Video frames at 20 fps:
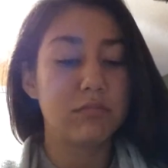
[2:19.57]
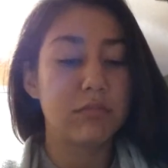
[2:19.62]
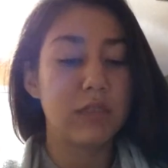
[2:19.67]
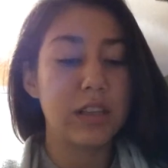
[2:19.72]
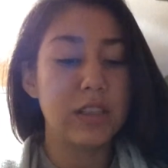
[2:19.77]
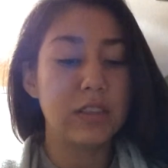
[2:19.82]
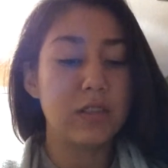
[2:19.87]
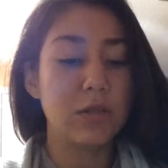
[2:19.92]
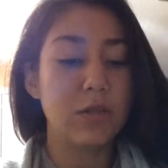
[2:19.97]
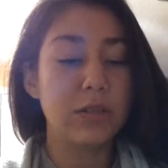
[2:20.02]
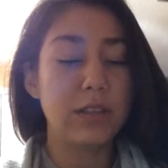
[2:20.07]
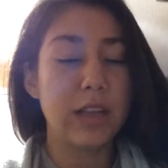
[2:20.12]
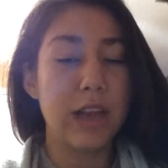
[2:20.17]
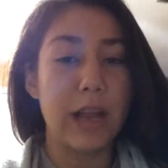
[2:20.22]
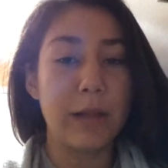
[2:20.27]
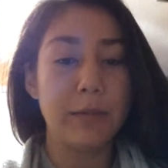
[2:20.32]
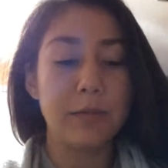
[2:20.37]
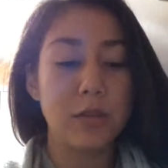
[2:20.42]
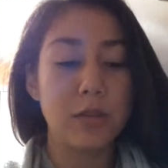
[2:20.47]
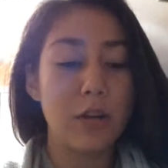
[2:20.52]
That's so sad.
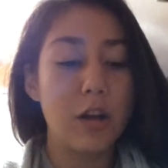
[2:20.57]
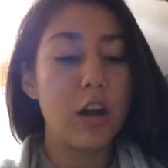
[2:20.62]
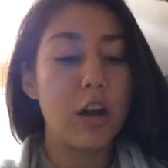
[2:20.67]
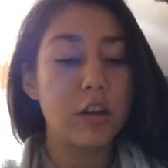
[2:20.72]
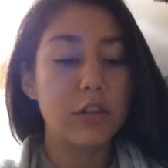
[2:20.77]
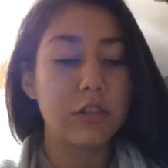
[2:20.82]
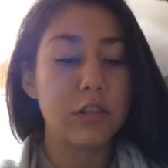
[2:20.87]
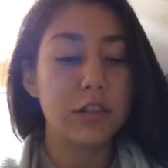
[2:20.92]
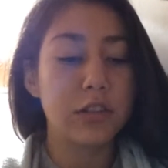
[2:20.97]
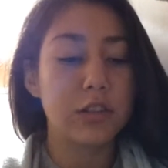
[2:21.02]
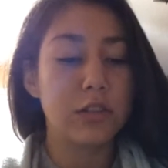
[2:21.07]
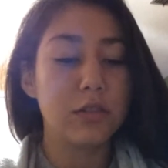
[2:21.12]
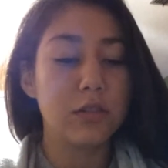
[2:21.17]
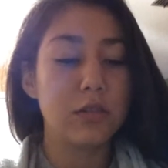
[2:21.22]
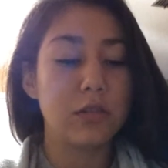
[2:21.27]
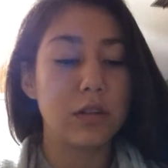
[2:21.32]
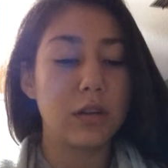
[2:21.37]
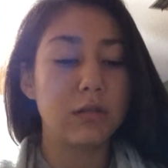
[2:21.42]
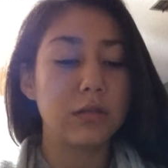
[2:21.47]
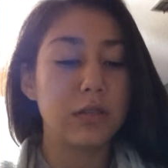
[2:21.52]
I'm so hungry
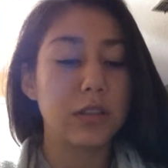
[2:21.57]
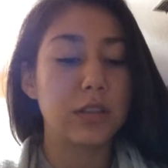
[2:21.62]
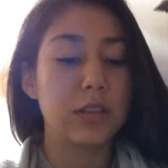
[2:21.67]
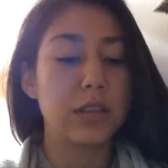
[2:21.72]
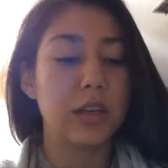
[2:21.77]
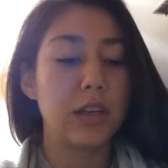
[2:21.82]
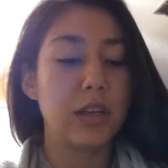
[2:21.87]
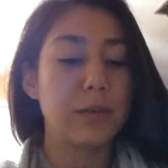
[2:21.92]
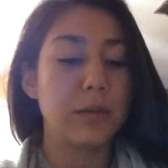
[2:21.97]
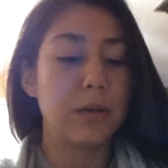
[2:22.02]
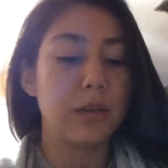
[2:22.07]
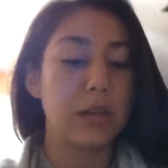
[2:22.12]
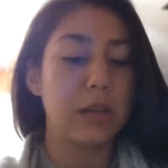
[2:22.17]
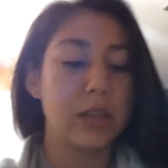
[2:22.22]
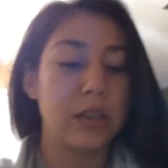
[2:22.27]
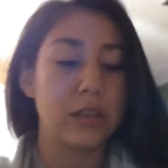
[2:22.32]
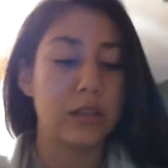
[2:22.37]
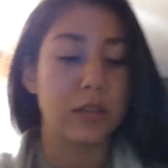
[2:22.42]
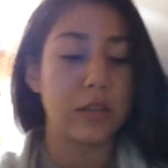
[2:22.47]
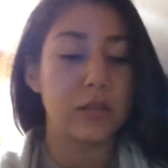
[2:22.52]
too. I was excited about
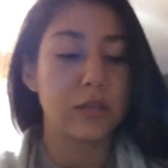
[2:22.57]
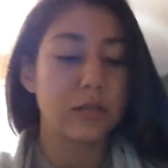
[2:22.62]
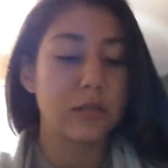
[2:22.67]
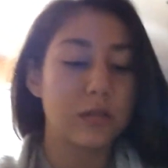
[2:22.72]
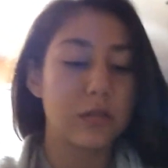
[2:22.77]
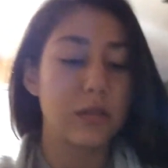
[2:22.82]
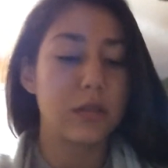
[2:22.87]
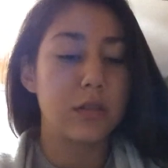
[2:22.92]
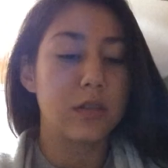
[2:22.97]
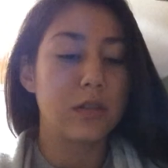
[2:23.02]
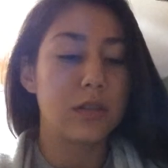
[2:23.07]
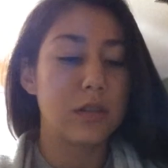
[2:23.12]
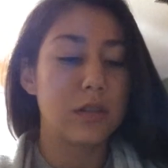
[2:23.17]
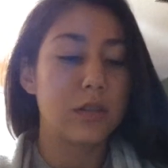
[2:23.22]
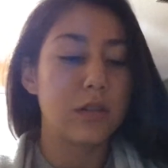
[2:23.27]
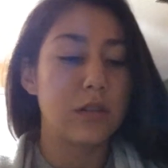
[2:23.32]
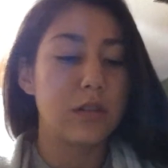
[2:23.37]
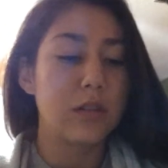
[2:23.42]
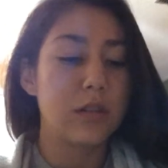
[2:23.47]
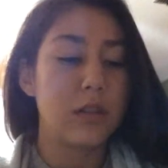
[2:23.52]
eating this.
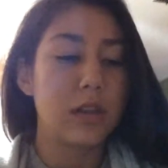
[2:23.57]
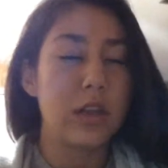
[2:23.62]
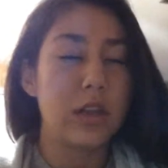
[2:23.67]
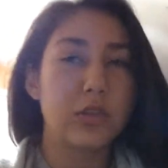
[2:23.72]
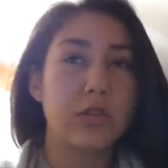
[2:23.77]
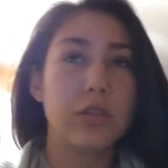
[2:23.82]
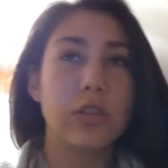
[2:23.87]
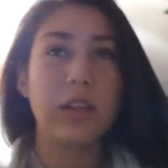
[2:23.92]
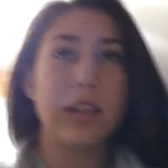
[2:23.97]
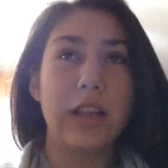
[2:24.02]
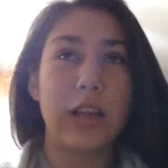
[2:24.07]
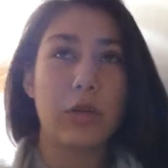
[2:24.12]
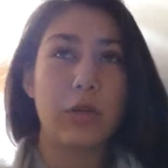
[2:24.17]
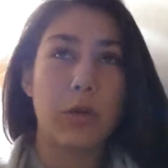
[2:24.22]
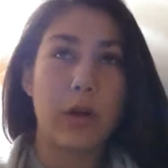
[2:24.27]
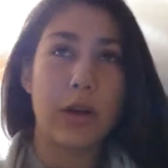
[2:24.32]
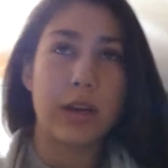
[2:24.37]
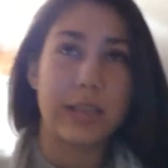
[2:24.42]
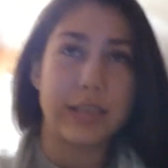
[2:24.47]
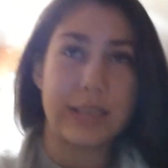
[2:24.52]
It's only like,
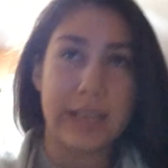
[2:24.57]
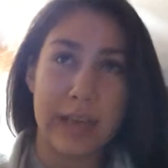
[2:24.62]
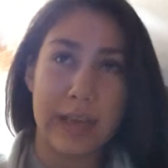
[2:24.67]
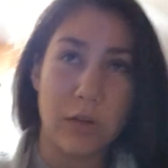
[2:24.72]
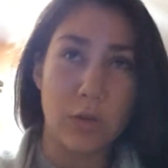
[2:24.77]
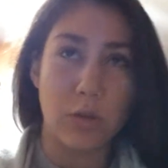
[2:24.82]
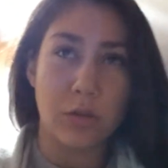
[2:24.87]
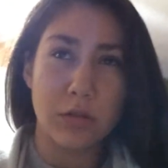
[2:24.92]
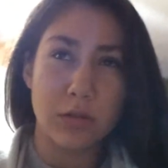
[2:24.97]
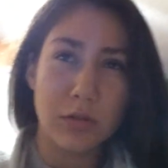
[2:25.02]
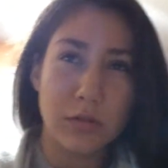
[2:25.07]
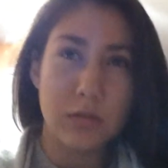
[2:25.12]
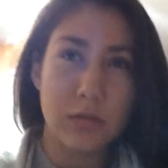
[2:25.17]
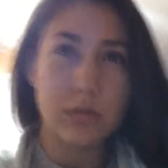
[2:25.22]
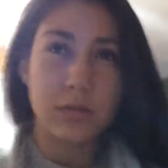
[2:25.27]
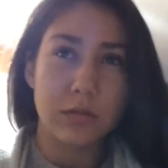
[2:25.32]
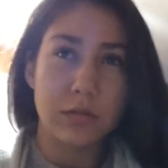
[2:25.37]
what, a day old?